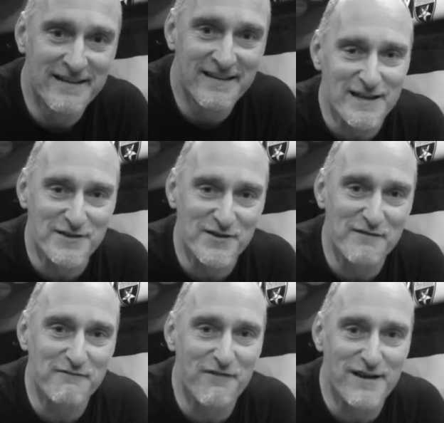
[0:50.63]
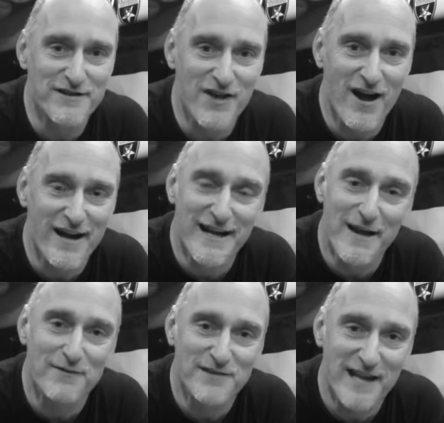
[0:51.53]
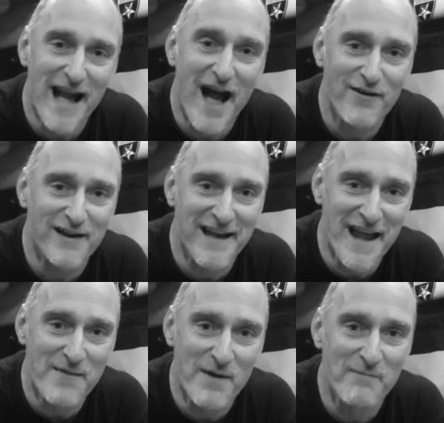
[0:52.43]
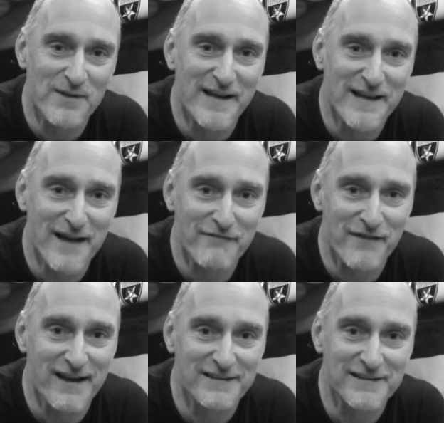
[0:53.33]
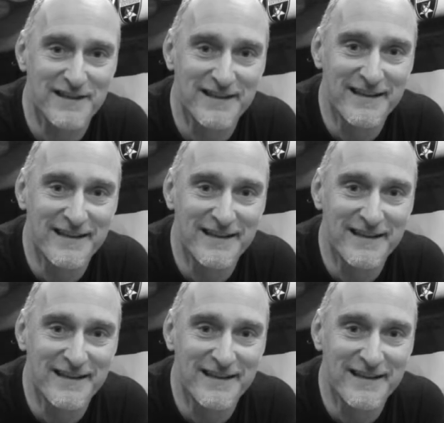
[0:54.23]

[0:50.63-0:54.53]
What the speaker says: I stood in front of Johnny, and I was like, how can anyone play that fast?